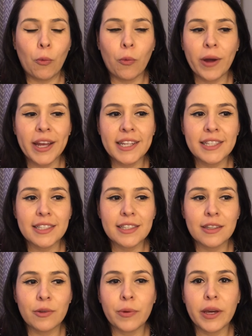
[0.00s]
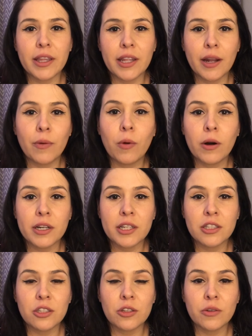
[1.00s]
went the way that I
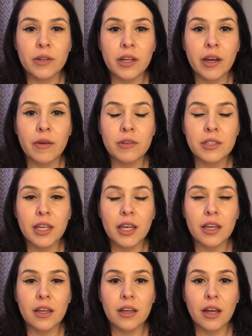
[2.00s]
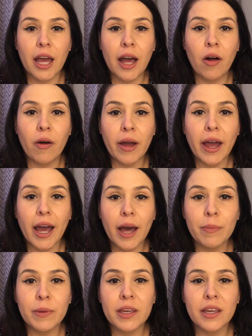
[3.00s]
wanted to. And I was like
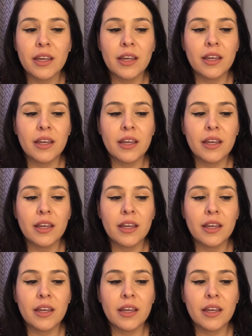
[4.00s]
happy